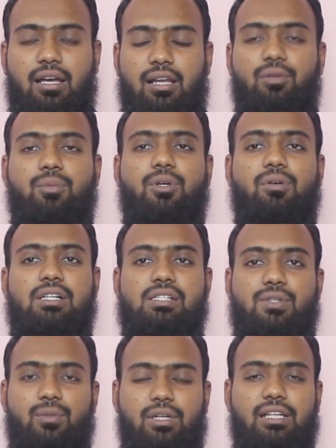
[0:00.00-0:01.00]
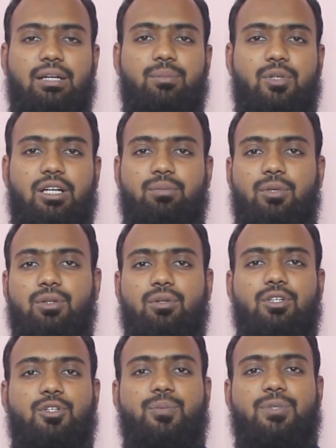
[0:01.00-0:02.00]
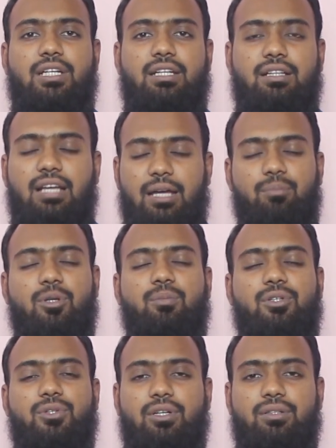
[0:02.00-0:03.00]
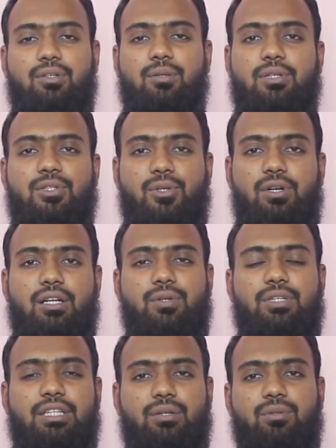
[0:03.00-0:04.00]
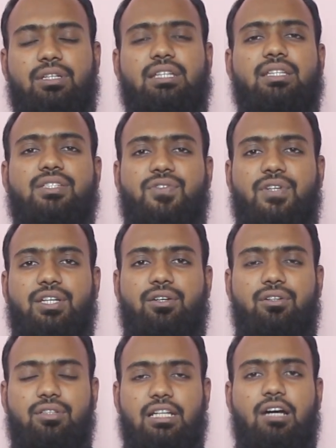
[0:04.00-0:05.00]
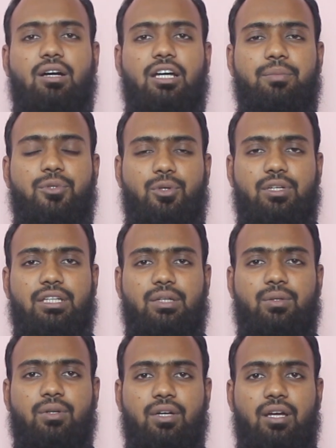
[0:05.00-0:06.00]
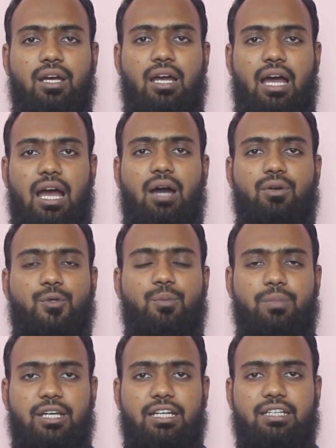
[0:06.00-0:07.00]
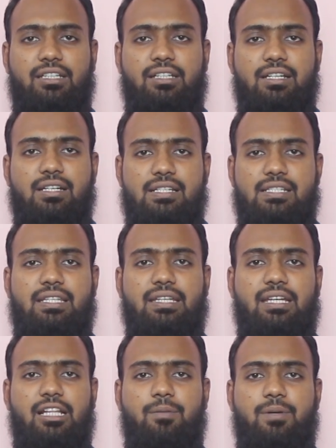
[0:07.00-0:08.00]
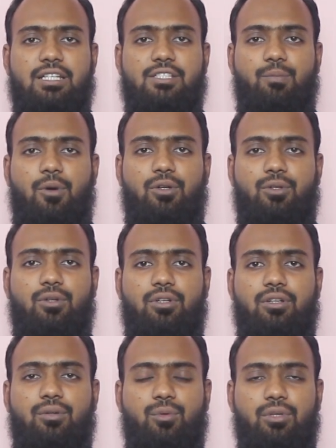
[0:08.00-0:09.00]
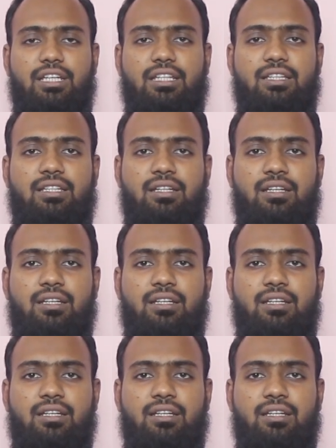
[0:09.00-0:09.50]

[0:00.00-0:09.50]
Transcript: Hello viewers, welcome to Earth Bondhon YouTube channel. I am Mohamad Swanuravan Shohag with you. In this video, now I am showing you how to make single phase motor with